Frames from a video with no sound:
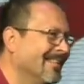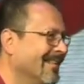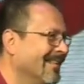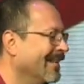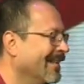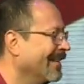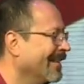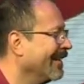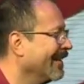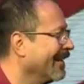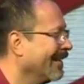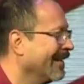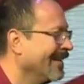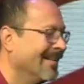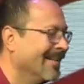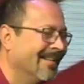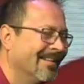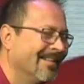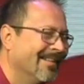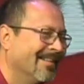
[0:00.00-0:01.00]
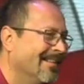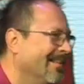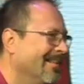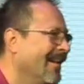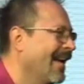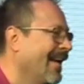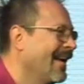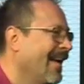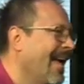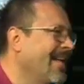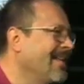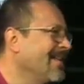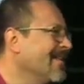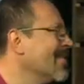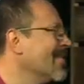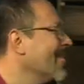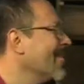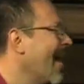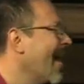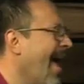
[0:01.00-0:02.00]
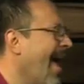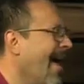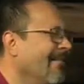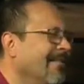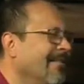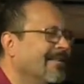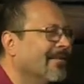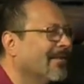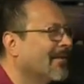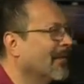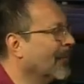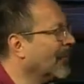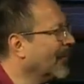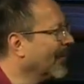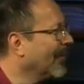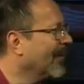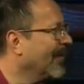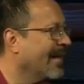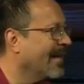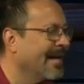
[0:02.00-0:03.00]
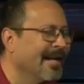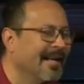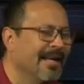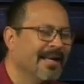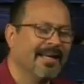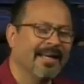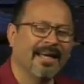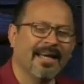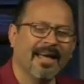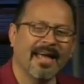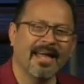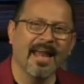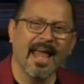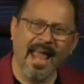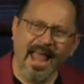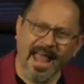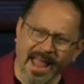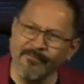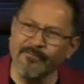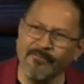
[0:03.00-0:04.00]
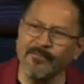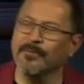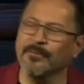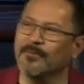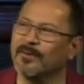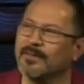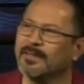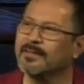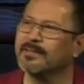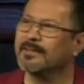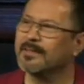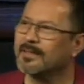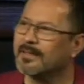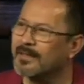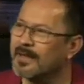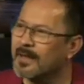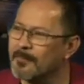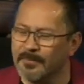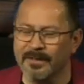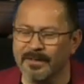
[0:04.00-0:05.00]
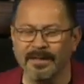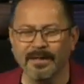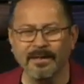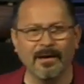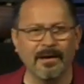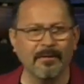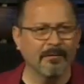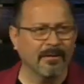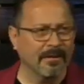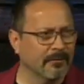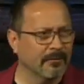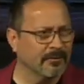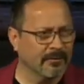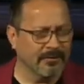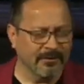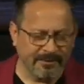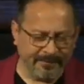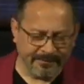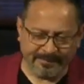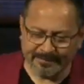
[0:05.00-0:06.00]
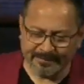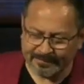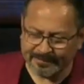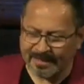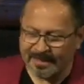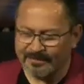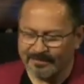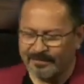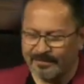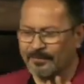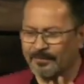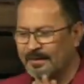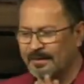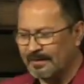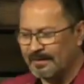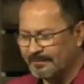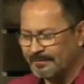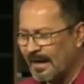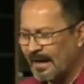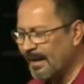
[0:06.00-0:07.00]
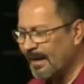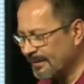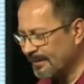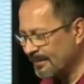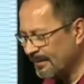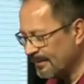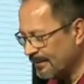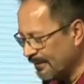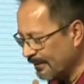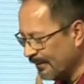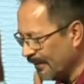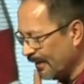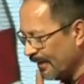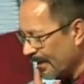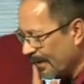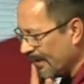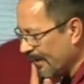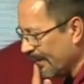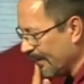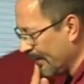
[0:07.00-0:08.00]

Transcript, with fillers: And you know, I would go to work and everyone in the company, and it was a nurse's station, with a dialysis unit. Uh, uh, I used to be a dialysis